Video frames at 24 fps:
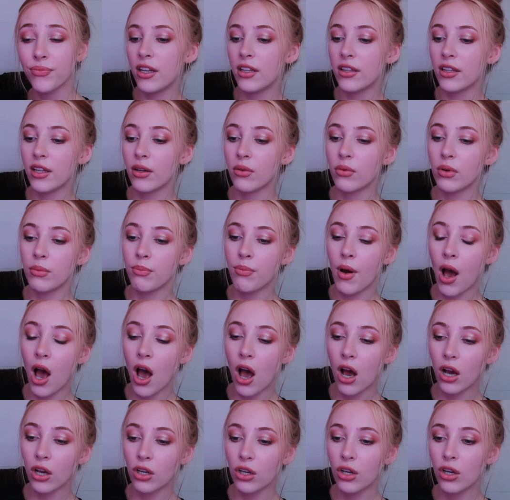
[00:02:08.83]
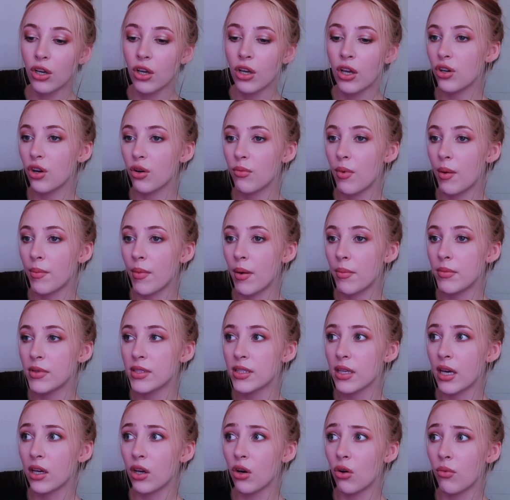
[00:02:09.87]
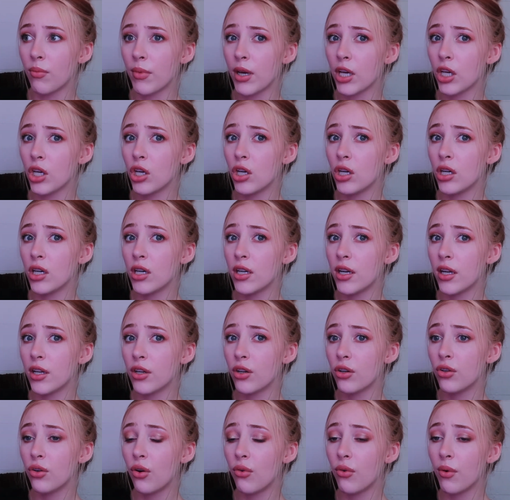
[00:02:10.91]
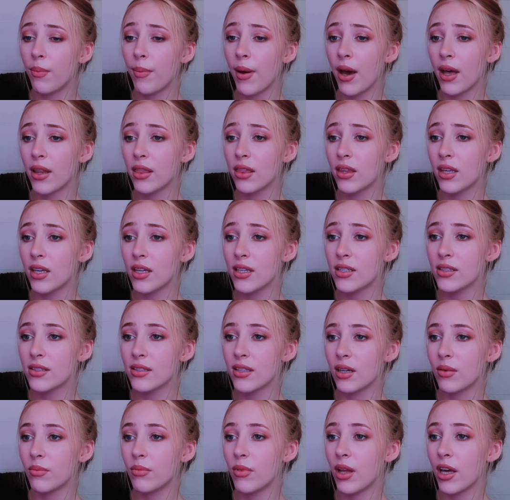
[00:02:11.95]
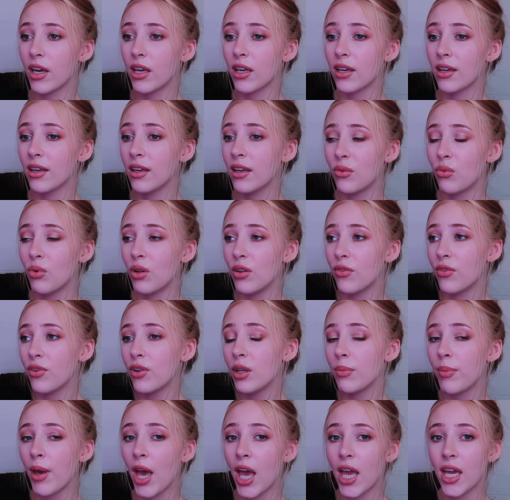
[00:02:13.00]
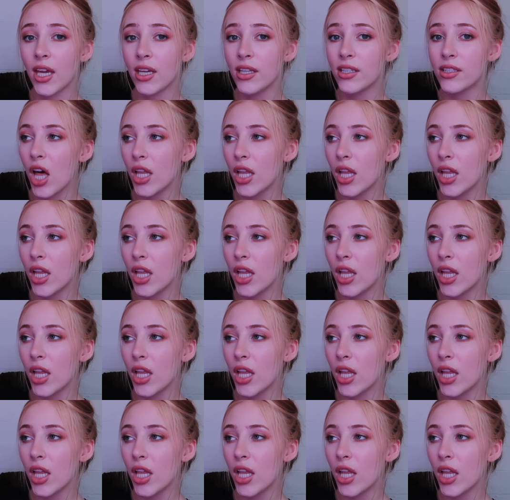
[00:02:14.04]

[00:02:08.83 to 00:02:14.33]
And like we park, my mom is like, oh my God, I don't know about this. And I'm like, well, I've already paid.